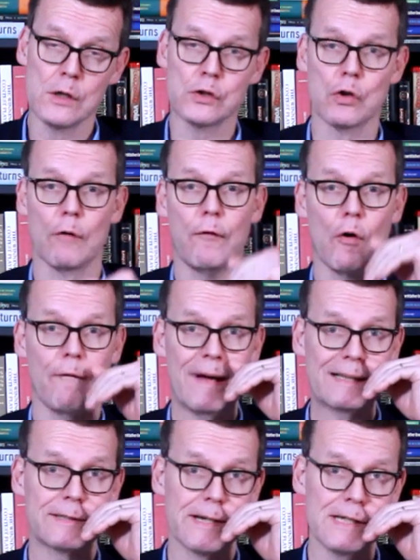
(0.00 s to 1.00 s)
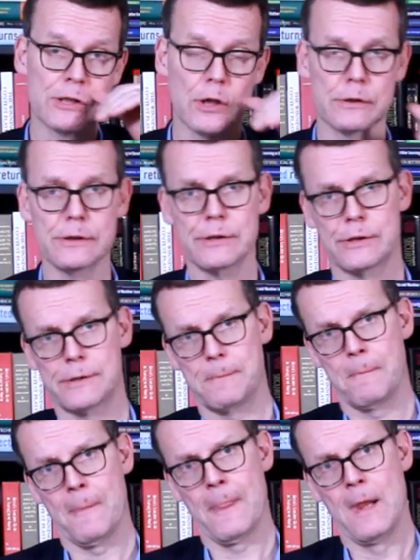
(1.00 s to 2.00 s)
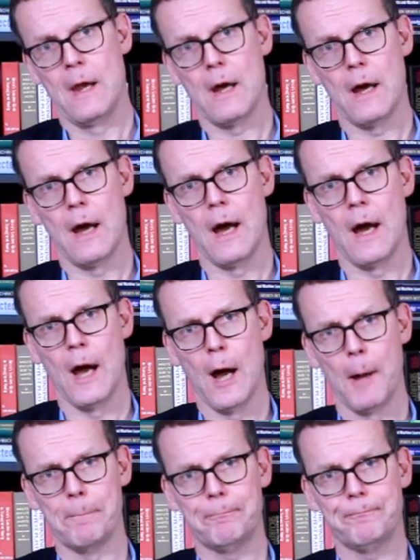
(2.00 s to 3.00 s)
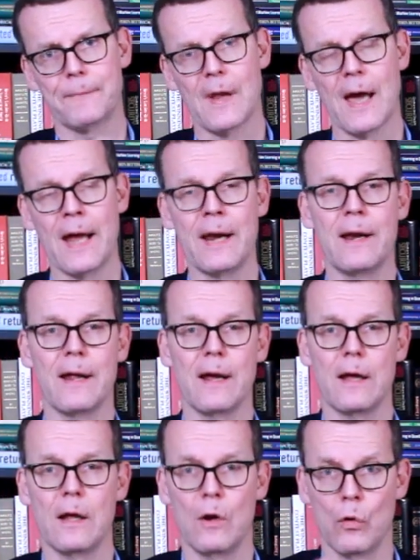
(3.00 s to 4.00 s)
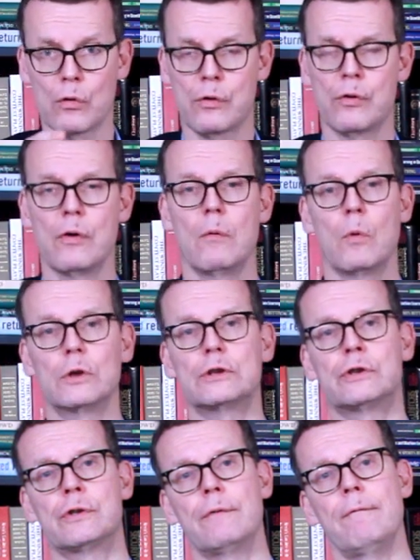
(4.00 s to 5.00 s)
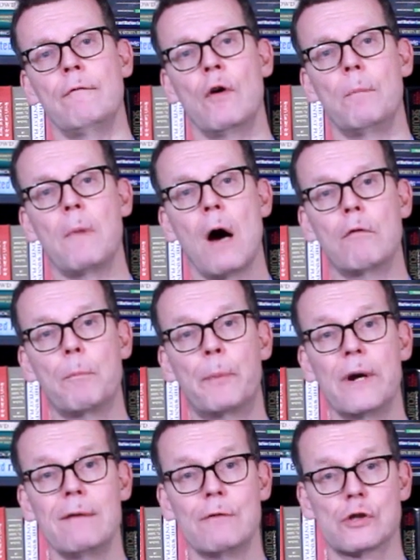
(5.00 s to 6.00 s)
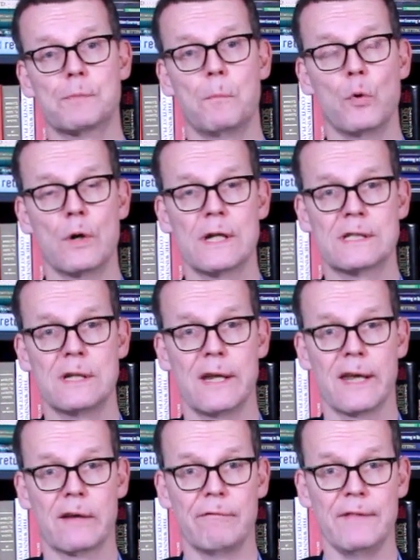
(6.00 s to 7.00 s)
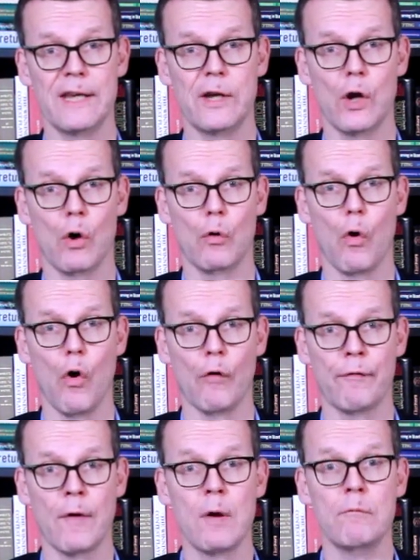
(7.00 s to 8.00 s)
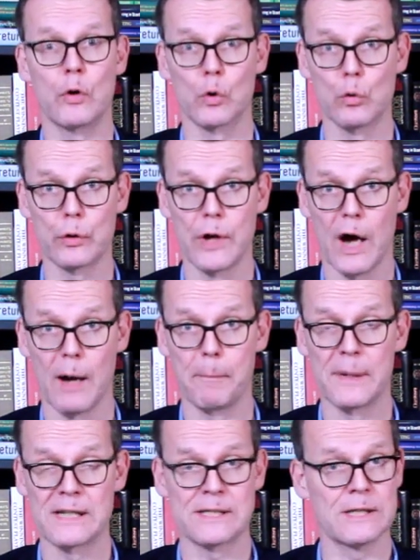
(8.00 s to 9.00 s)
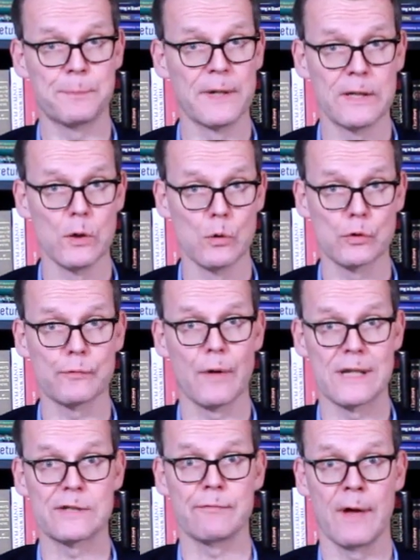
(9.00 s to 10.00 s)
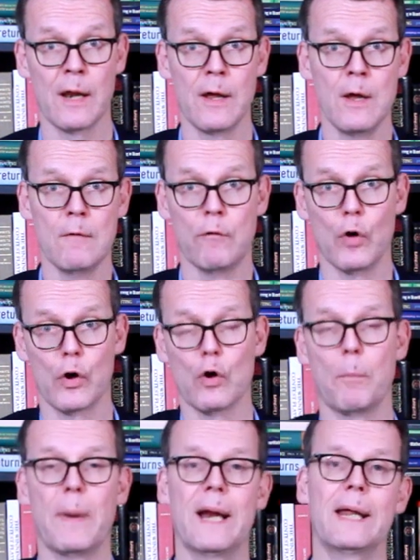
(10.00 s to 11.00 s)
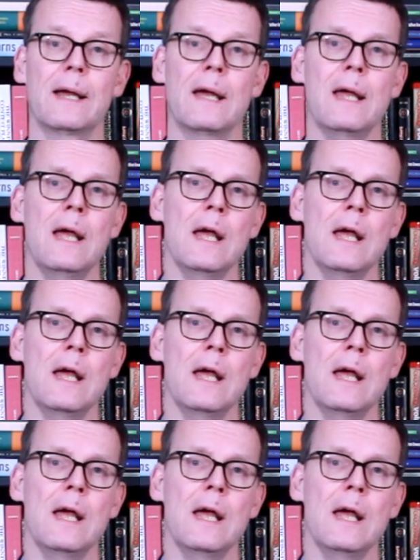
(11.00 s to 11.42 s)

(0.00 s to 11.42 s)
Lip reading: So for that reasons, and watch our previous Bundesliga video of the road derbies. It's pretty useful as well for your betting.